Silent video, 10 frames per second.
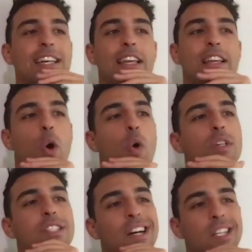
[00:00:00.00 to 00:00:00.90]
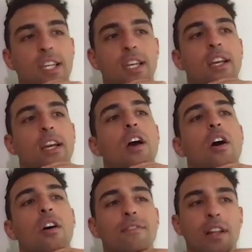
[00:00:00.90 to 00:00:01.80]
think the whole entire thing
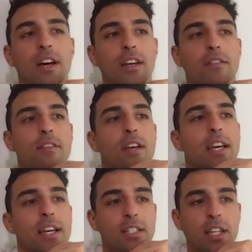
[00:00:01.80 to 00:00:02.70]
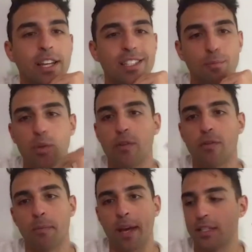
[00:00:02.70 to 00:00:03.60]
of life is like, it's a
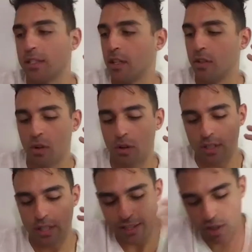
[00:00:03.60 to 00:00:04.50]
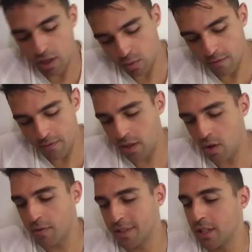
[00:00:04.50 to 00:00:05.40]
beautiful mess. Like, you know, it's like, I saw this one
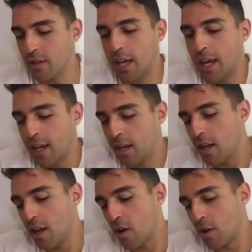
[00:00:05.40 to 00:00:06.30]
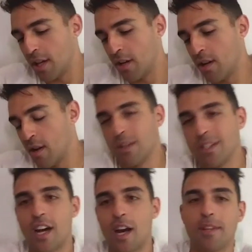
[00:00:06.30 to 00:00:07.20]
video of this little kid on the internet one
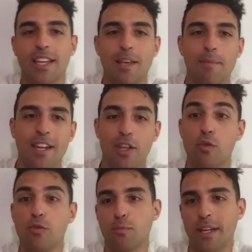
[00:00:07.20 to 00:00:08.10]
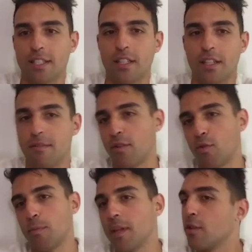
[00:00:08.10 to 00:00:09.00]
time, and like, he made a huge mess in the living
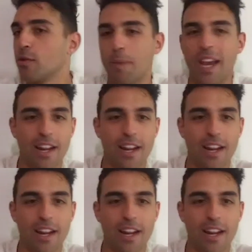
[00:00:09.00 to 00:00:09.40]
room. Like, there was paint